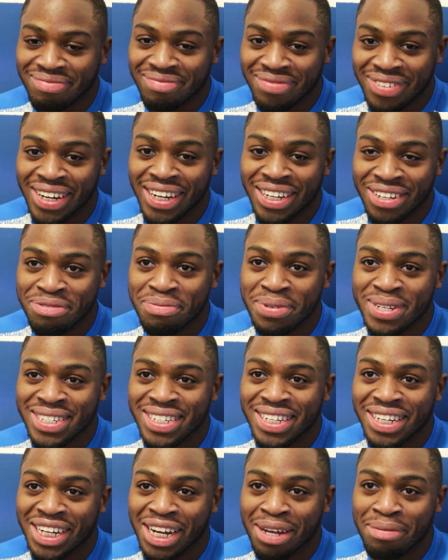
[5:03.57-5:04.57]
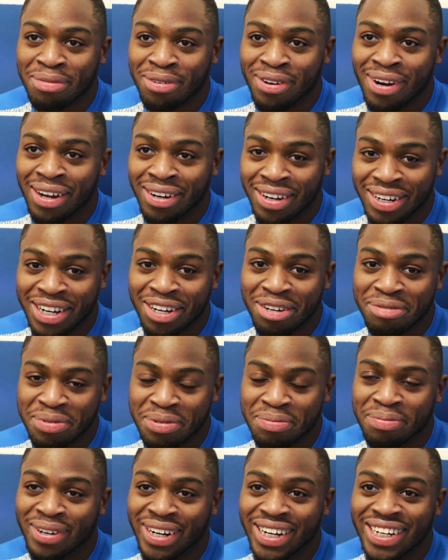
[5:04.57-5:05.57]
Yeah, you'll be seeing them around, and they'll be
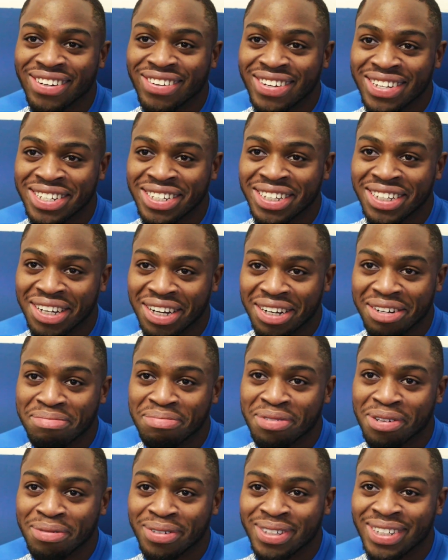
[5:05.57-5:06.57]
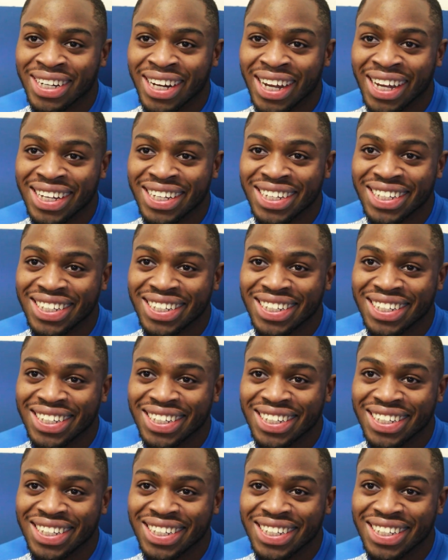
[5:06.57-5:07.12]
pretty noisy, I can promise you that.